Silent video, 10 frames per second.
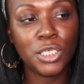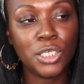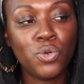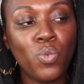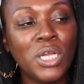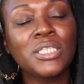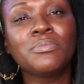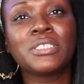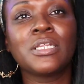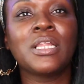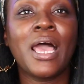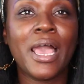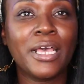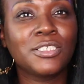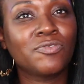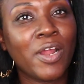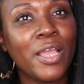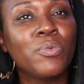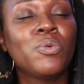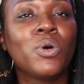you want them to last,
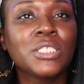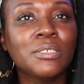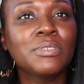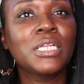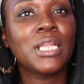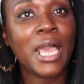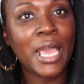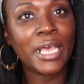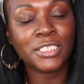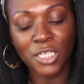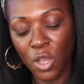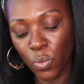right? We want them to last.